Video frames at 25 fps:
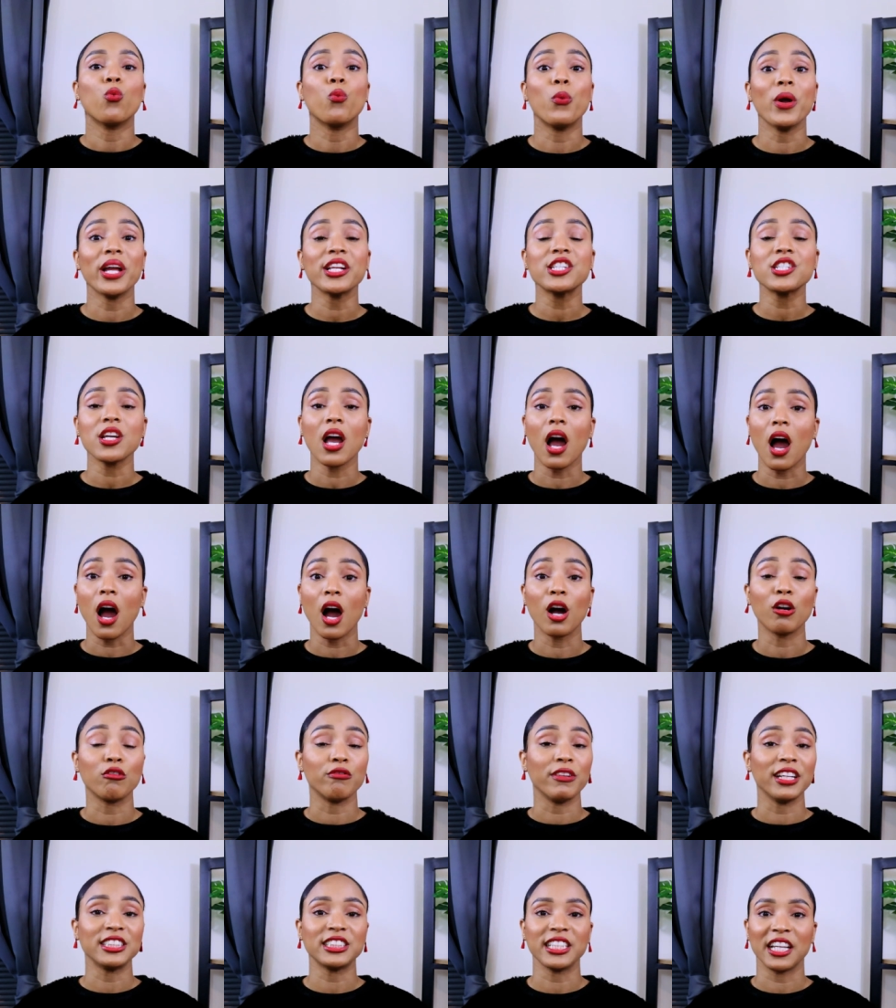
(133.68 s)
which
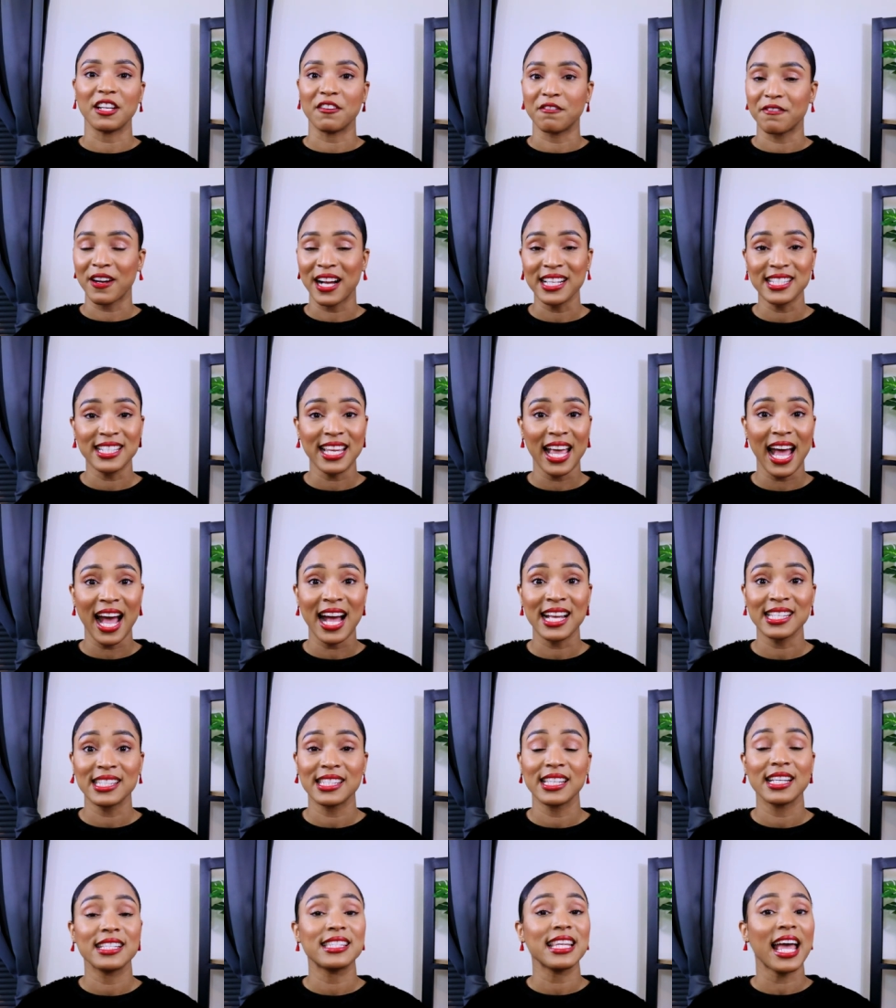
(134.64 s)
are rich in fatty
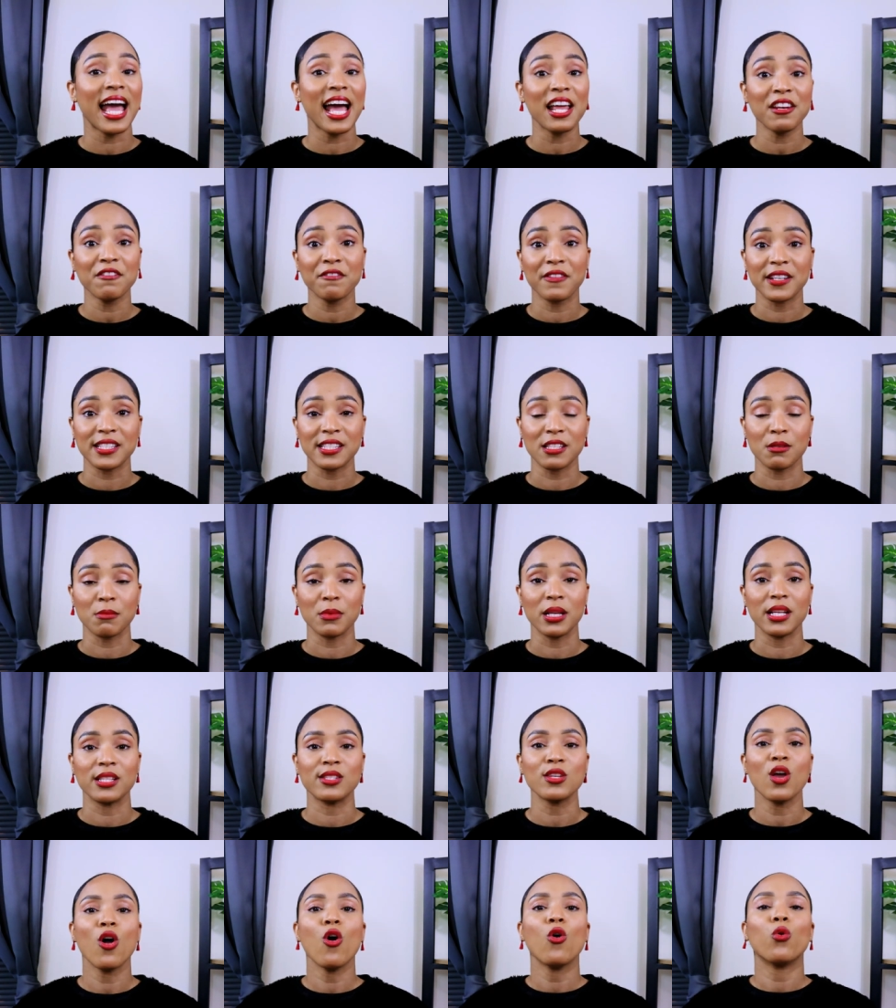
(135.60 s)
acids and
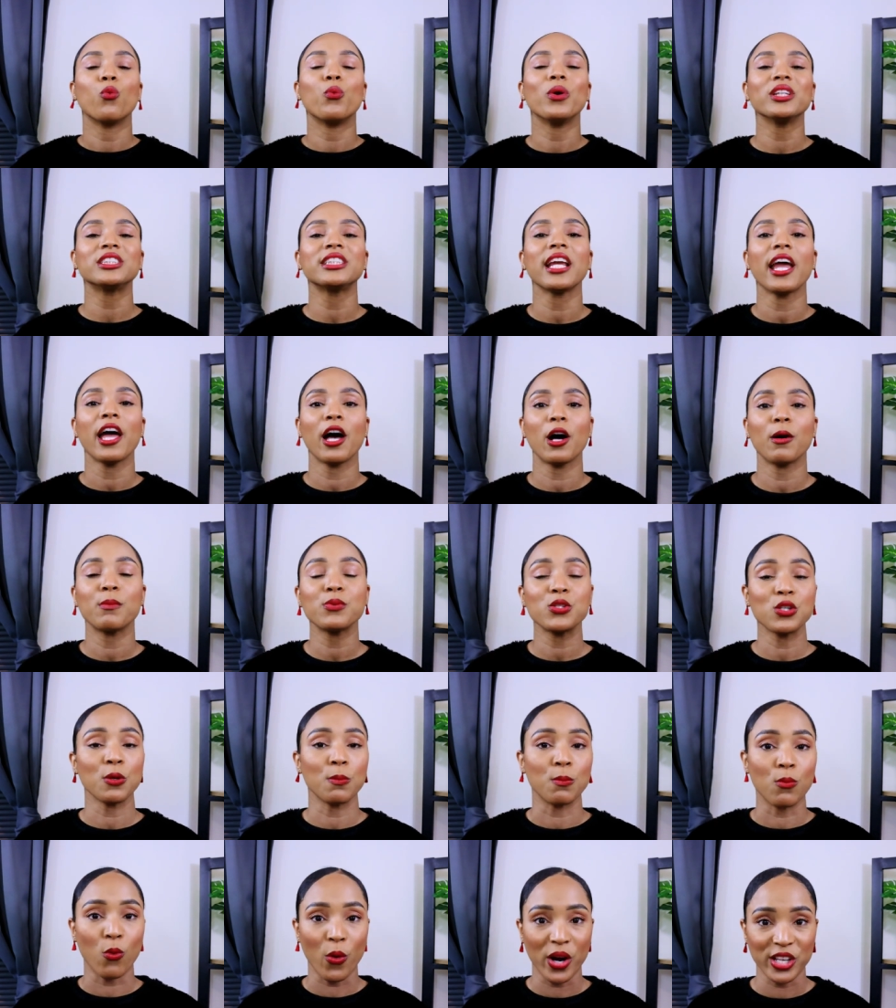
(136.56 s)
vitamins, which help
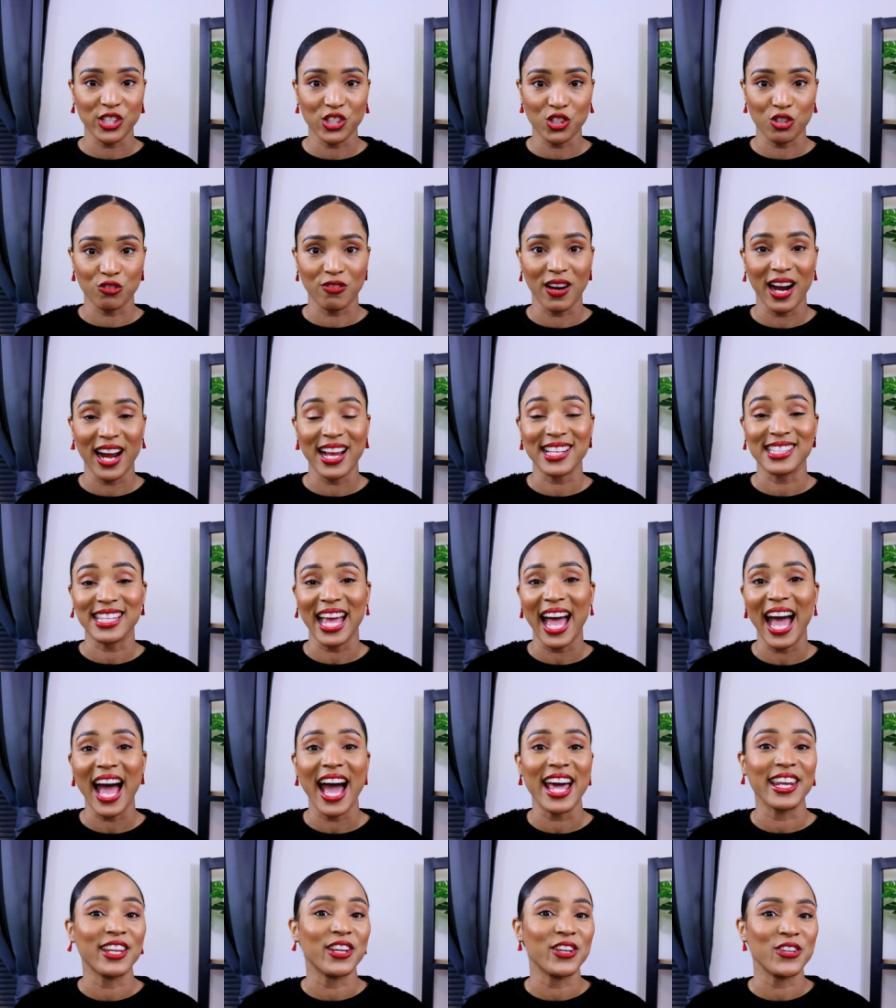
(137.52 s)
to moisturize
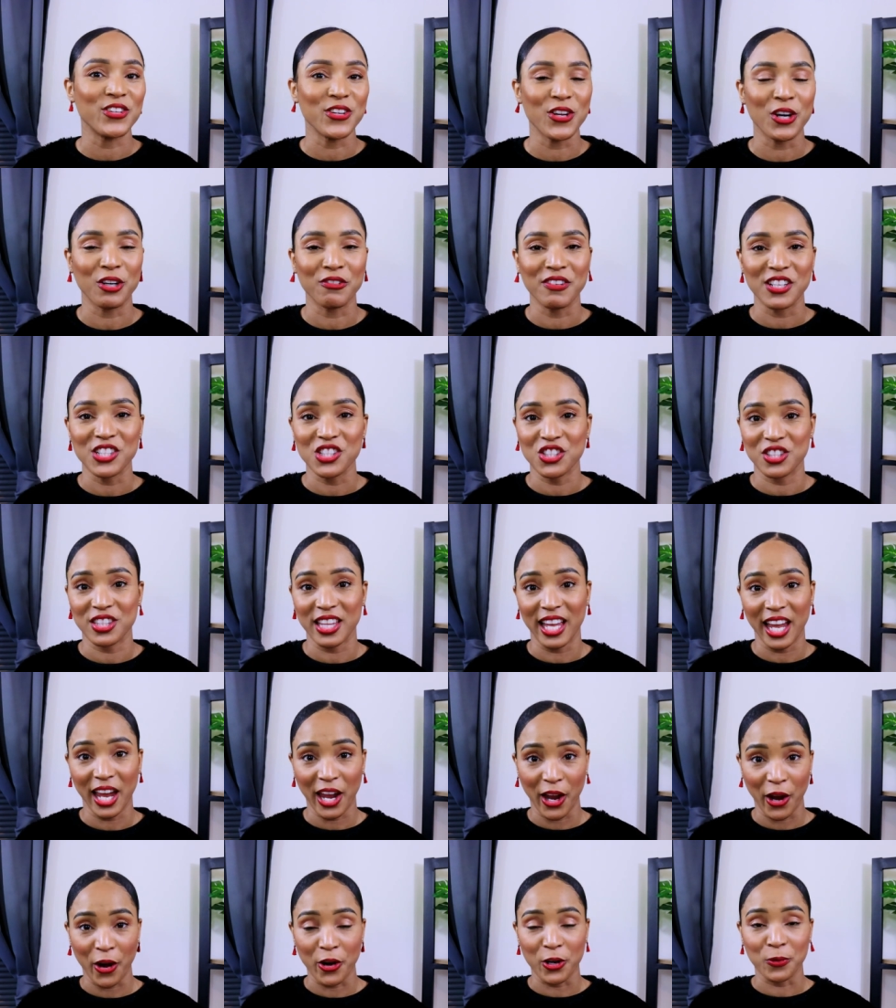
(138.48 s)
and nourish the
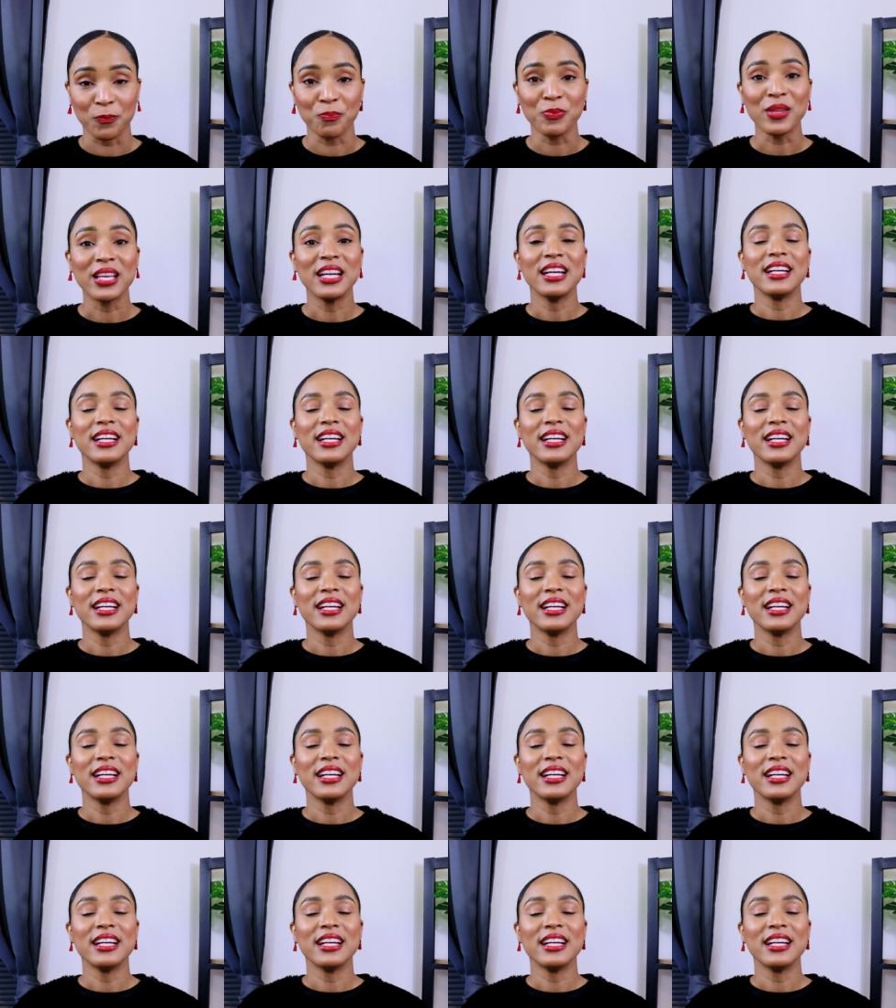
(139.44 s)
hair.